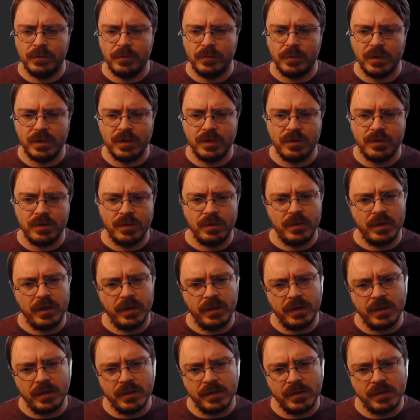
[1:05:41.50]
one stroke
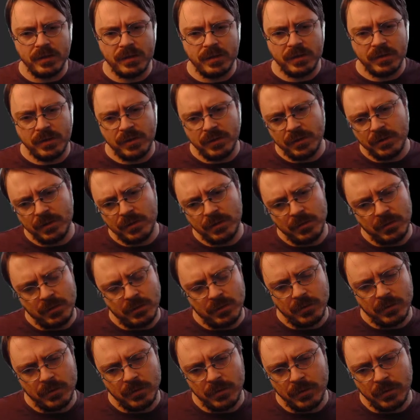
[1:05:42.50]
like this.
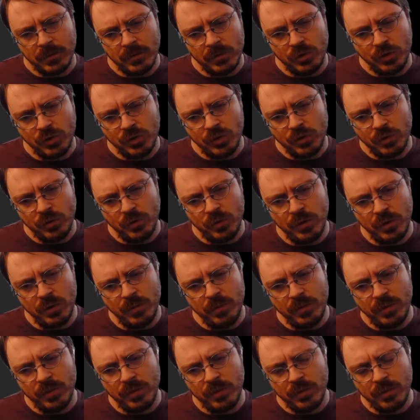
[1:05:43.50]

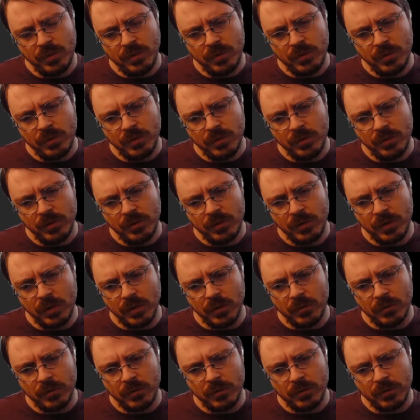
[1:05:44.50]
Swoop.
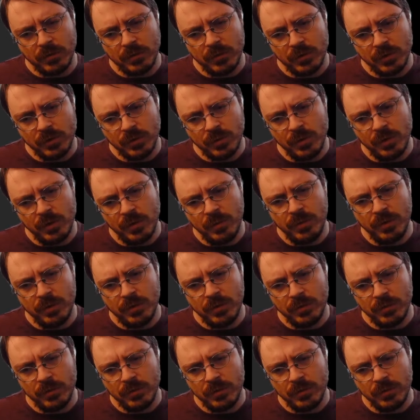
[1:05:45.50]
No. Swoop.